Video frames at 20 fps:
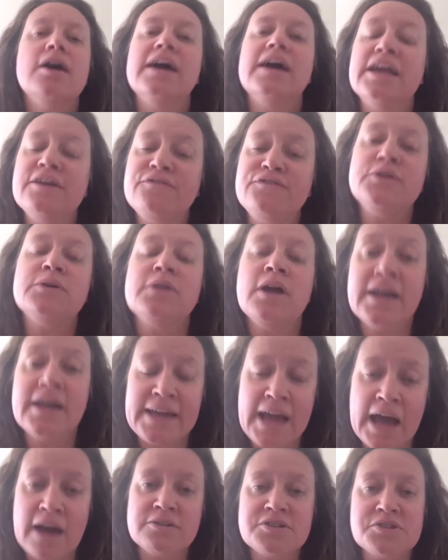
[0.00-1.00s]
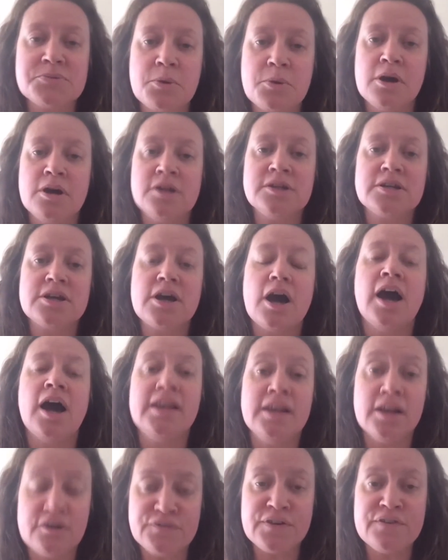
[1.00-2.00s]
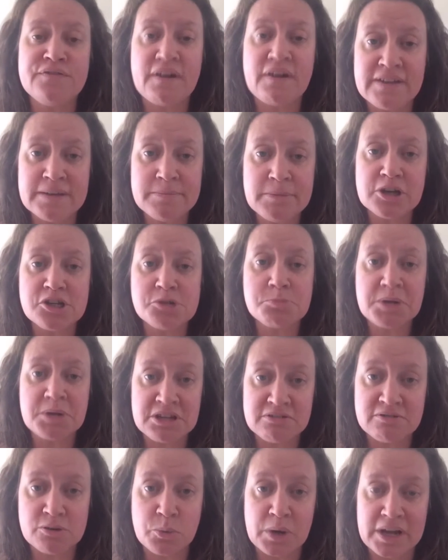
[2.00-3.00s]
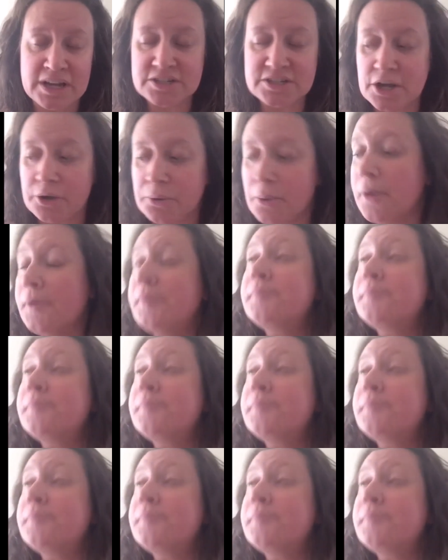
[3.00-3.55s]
If you like housework, I love you very much, but you're a weirdo.